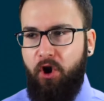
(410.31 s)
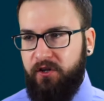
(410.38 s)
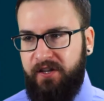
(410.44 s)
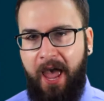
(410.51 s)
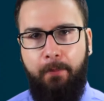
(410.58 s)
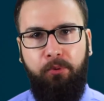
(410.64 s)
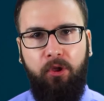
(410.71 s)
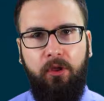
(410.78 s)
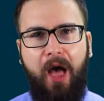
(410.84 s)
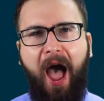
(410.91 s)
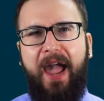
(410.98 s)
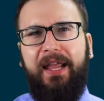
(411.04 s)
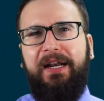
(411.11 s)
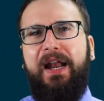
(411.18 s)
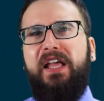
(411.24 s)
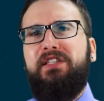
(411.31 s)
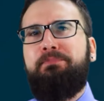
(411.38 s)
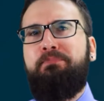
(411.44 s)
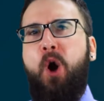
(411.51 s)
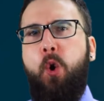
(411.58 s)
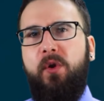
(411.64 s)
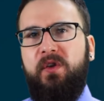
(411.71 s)
For example, I get a nice
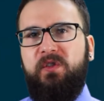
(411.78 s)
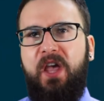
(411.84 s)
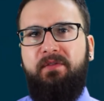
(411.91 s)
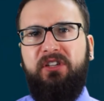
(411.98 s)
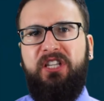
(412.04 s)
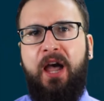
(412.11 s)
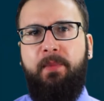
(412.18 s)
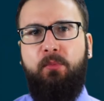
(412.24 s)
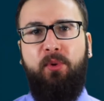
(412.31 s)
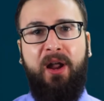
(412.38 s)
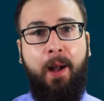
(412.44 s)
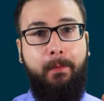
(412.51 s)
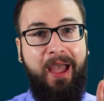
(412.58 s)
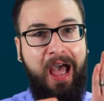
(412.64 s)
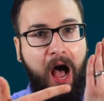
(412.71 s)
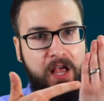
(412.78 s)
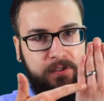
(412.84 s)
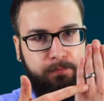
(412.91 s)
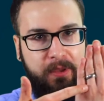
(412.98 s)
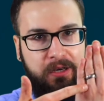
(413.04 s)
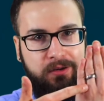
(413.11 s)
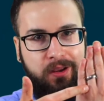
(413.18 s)
bonus every time I bring up my
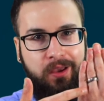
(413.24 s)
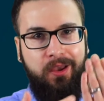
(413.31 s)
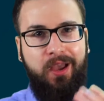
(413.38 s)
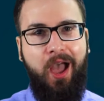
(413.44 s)
husband,